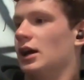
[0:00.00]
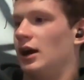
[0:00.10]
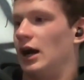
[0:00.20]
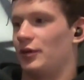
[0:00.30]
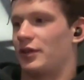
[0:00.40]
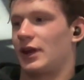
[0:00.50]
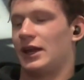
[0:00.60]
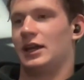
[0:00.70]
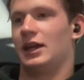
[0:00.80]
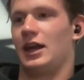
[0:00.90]
I would
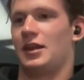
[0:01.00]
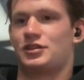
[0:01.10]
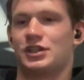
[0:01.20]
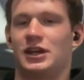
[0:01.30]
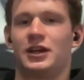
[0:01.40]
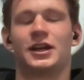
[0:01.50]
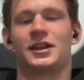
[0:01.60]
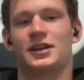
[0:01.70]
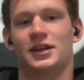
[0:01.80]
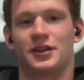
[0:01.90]
say, as generic
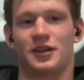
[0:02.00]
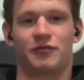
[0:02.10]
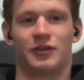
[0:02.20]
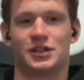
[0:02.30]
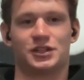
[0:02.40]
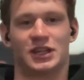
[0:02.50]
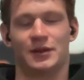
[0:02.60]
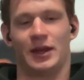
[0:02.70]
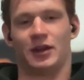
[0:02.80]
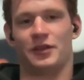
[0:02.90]
as it is, it's really just to get
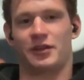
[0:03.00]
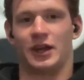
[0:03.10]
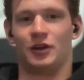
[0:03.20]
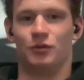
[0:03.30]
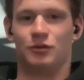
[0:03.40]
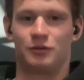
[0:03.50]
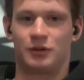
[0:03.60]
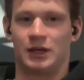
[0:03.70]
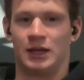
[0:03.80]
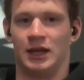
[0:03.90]
back on the saddle.
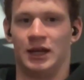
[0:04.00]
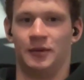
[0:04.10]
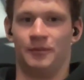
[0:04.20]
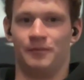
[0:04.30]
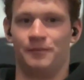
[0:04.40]
I